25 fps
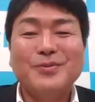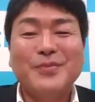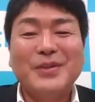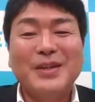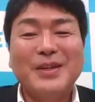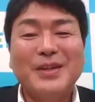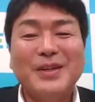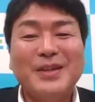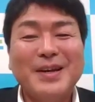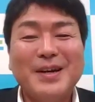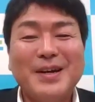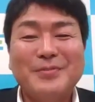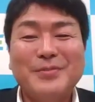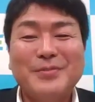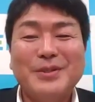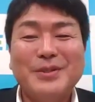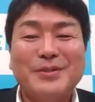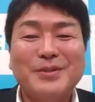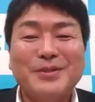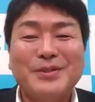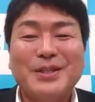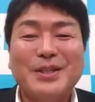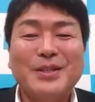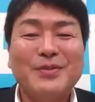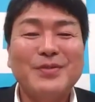me
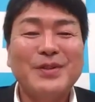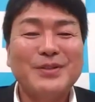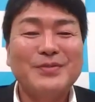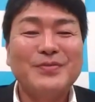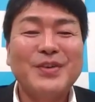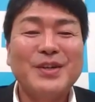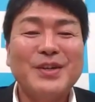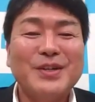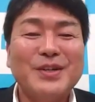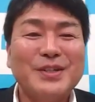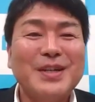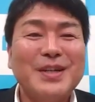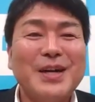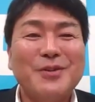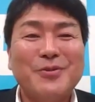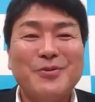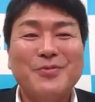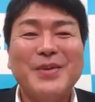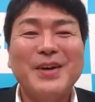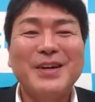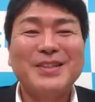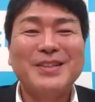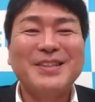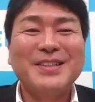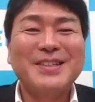because he was very
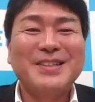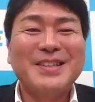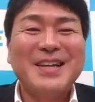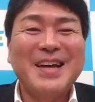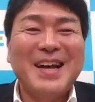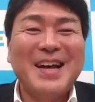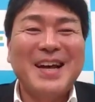narrow-minded.